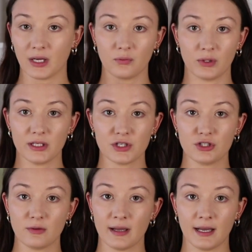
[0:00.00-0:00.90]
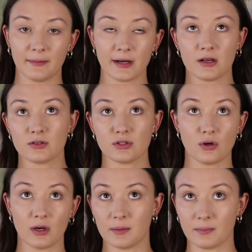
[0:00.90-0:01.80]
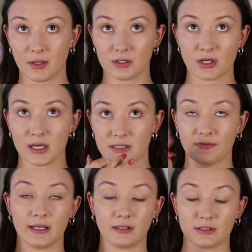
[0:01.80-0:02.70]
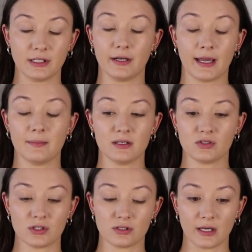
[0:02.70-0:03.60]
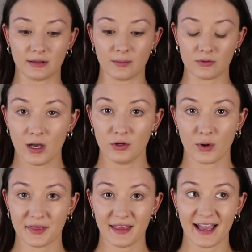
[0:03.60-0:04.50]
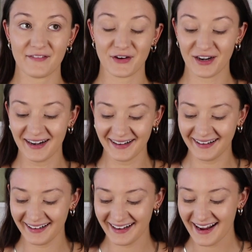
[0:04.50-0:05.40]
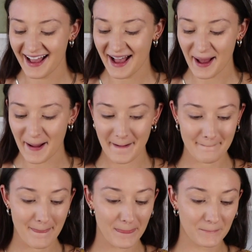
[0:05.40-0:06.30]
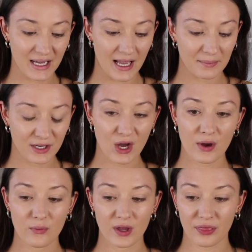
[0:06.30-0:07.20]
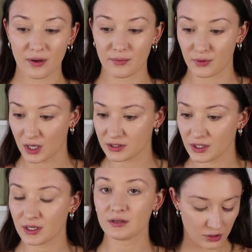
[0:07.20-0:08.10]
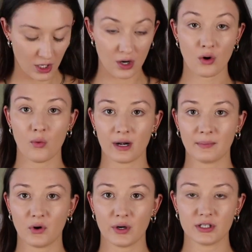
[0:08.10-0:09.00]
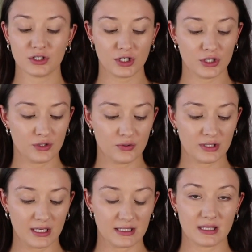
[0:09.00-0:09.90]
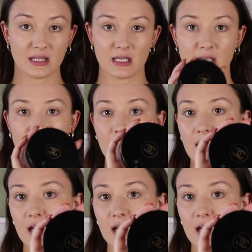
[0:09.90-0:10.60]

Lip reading: I really should do my eyebrows, so I apologize if like staring at me is just like the most annoying thing ever. But I'm gonna go in with bronzer. So what I'm going to use is the